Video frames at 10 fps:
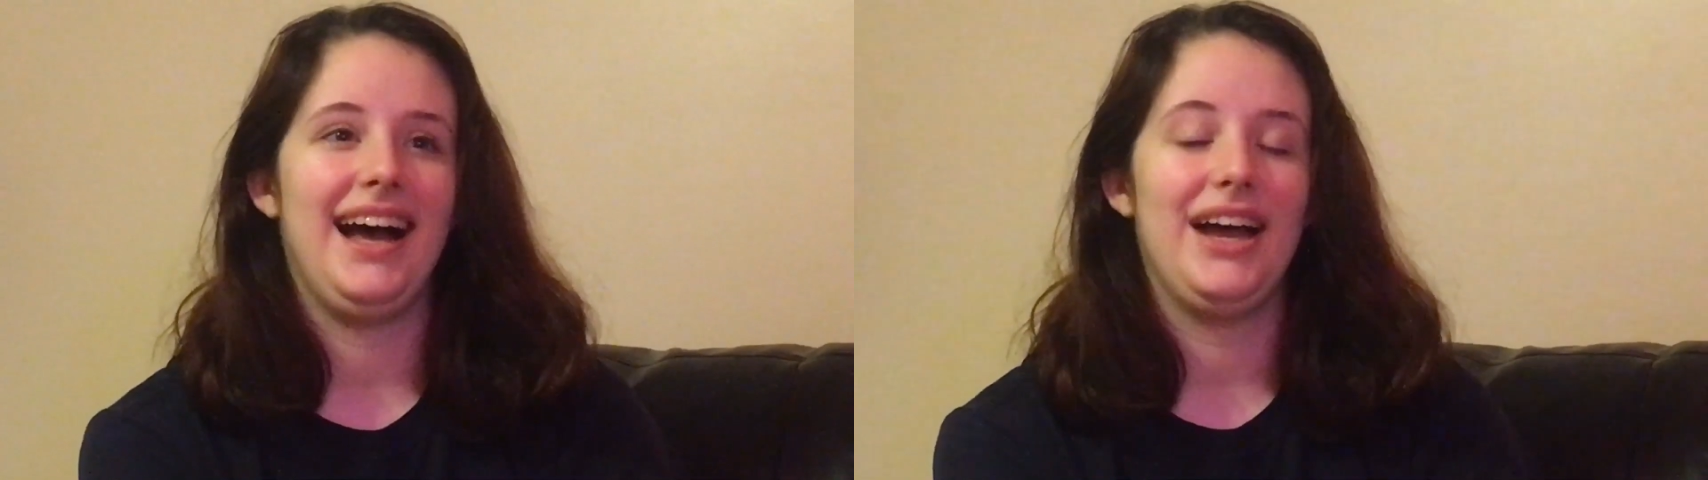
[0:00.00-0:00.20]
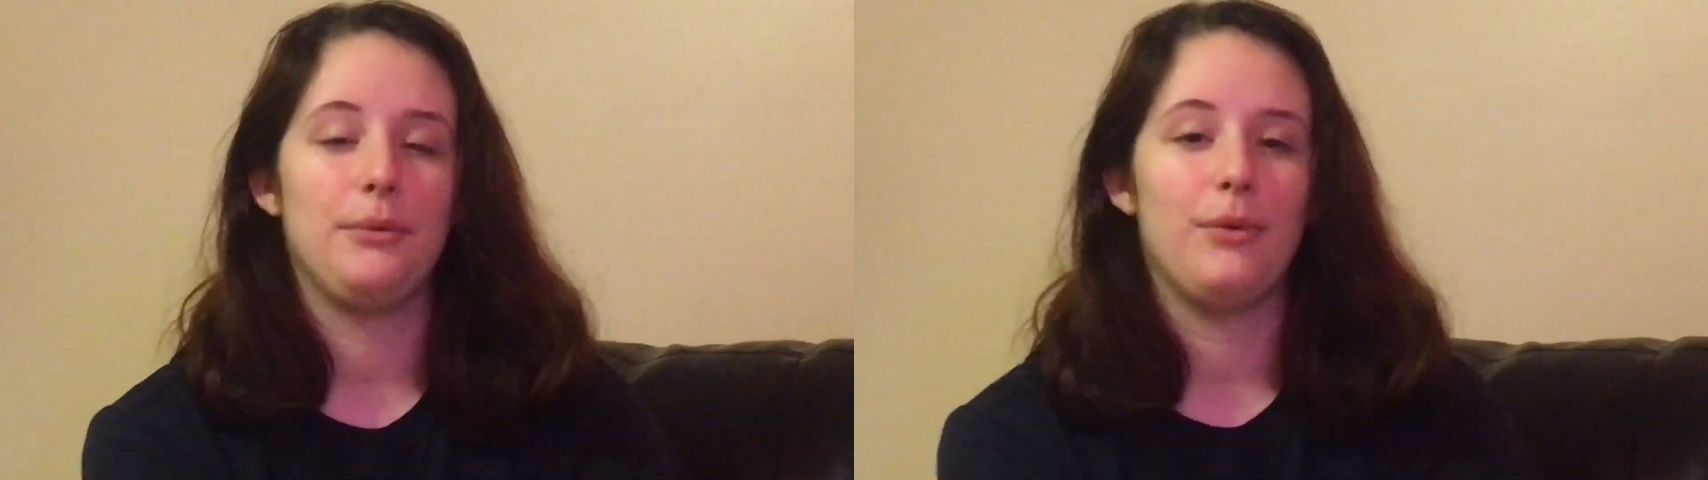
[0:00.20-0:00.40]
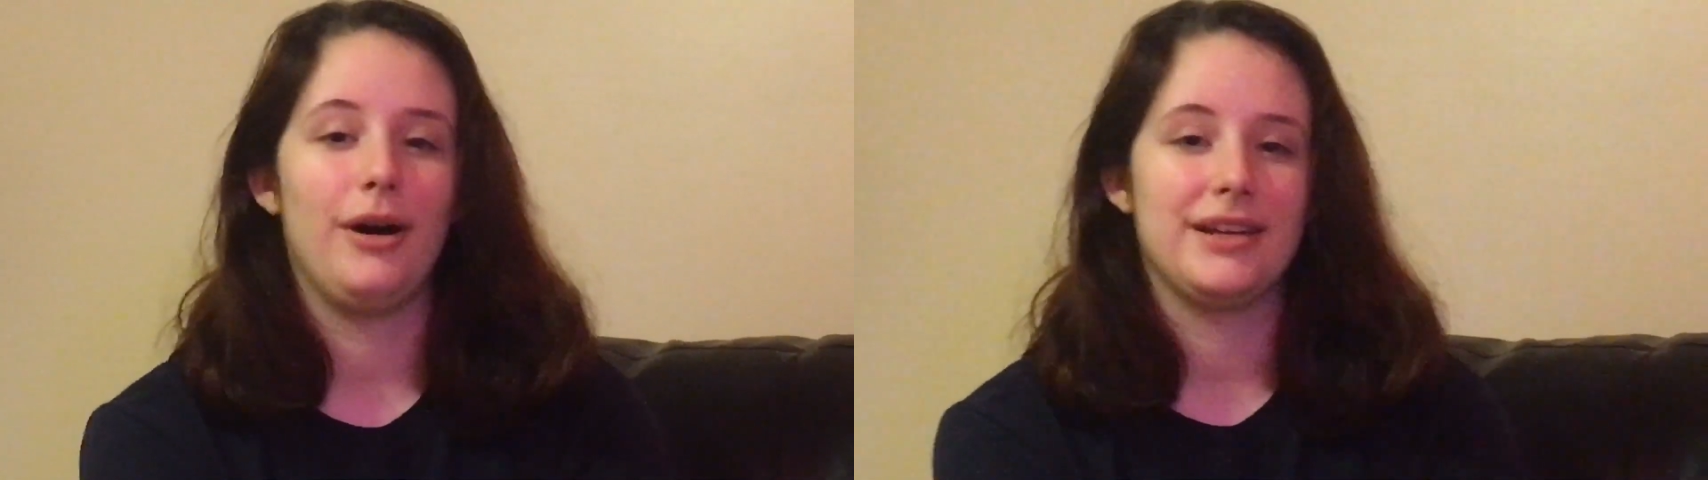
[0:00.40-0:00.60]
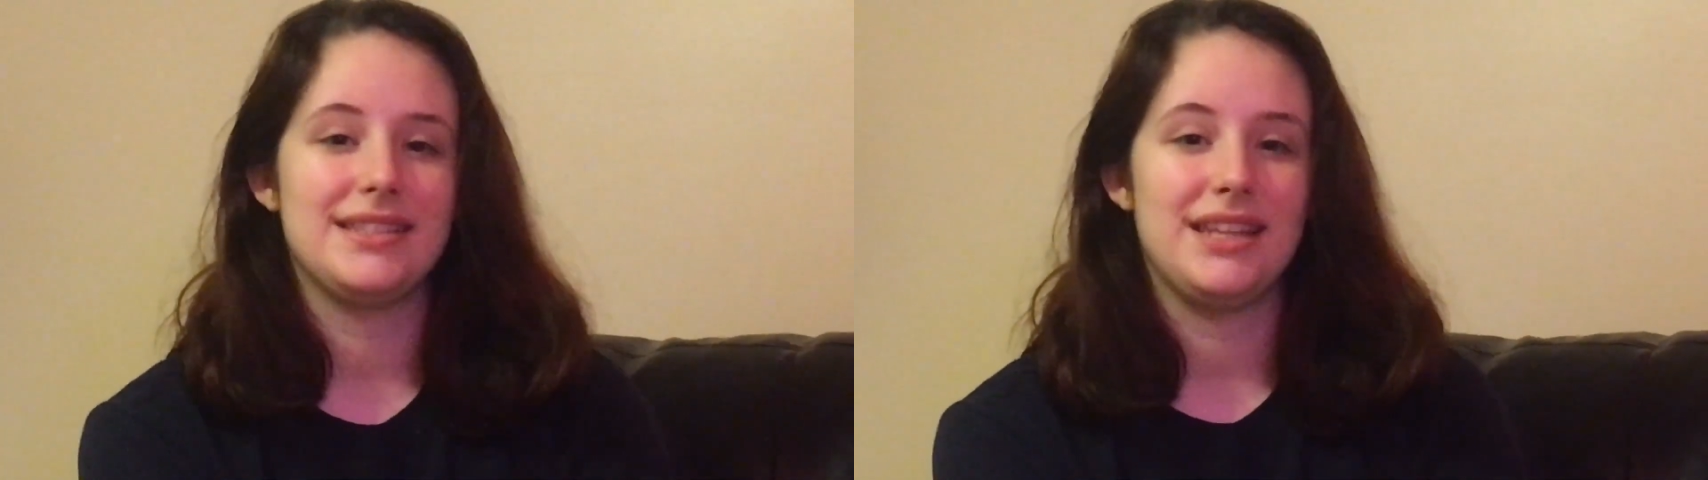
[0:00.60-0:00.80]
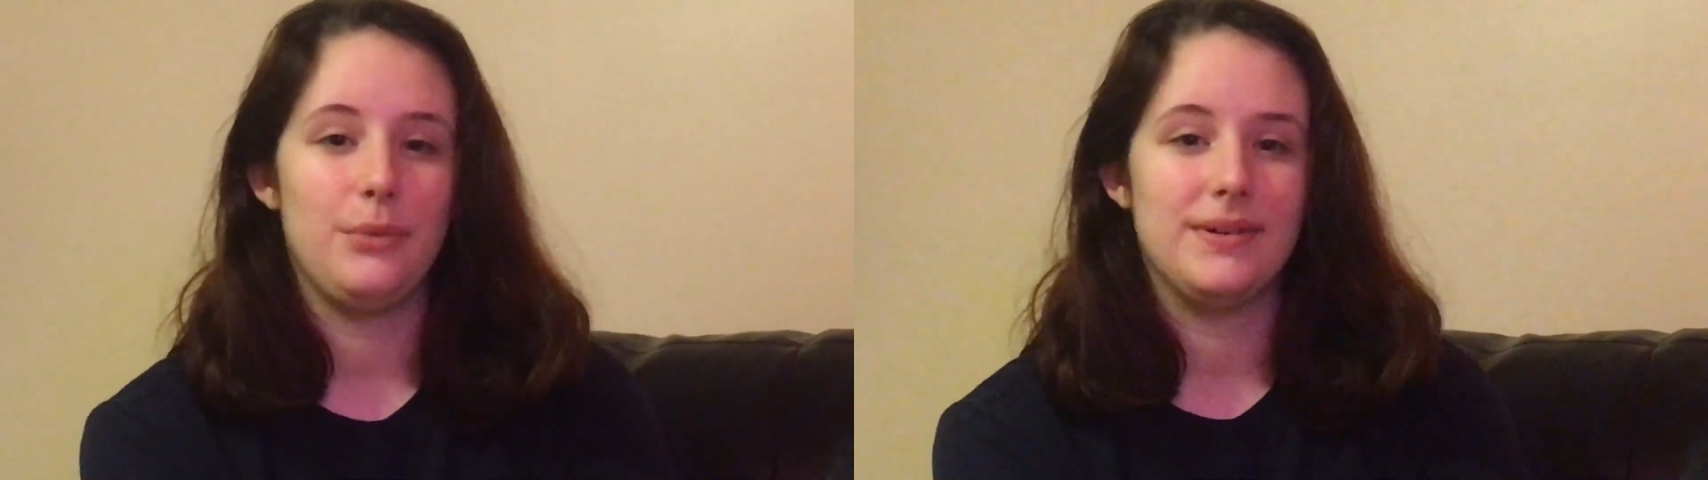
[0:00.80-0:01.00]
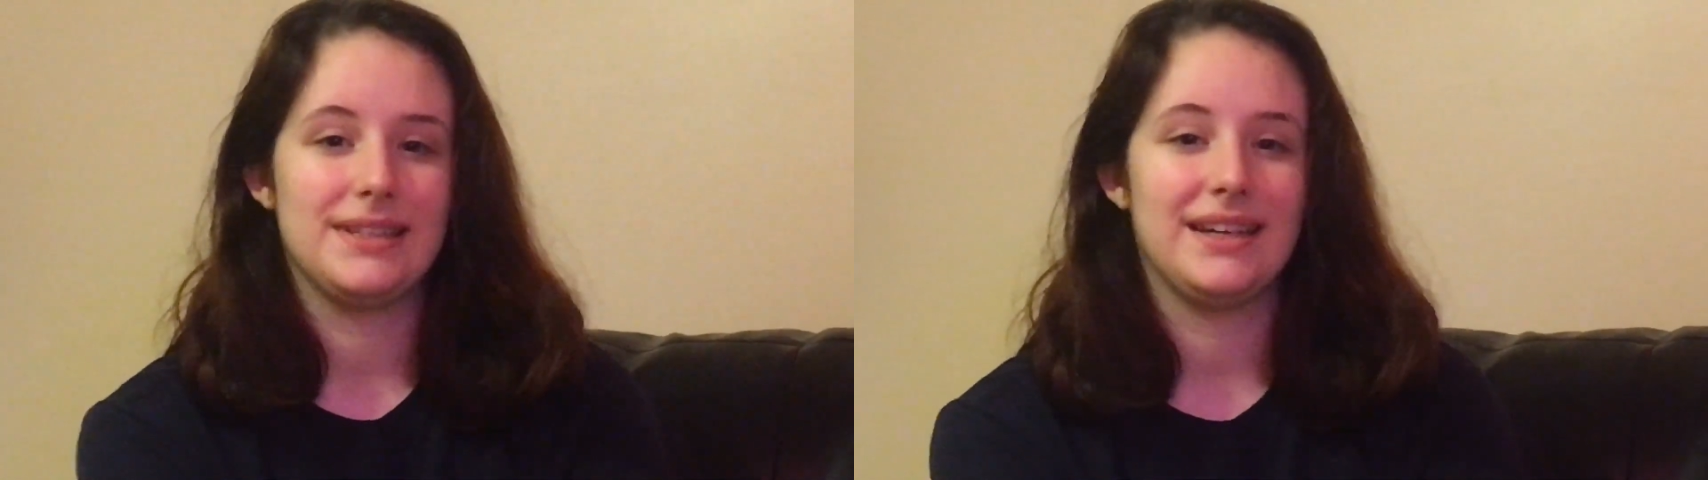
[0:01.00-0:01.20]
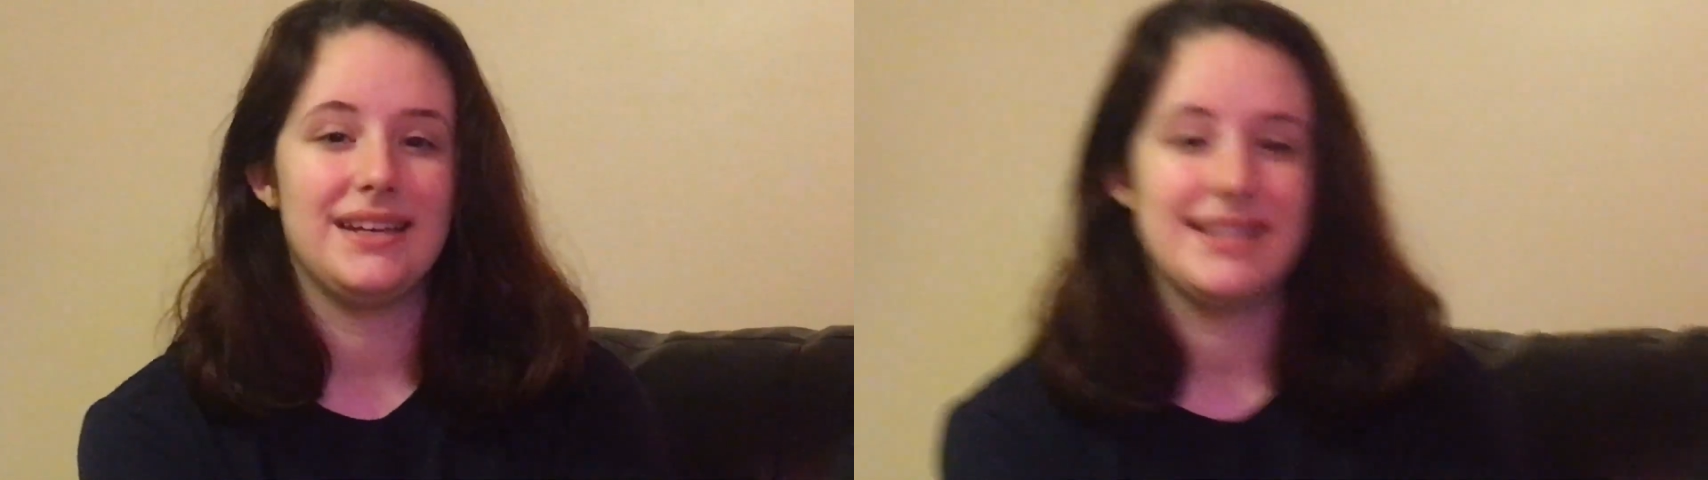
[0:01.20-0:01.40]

I honestly wasn't going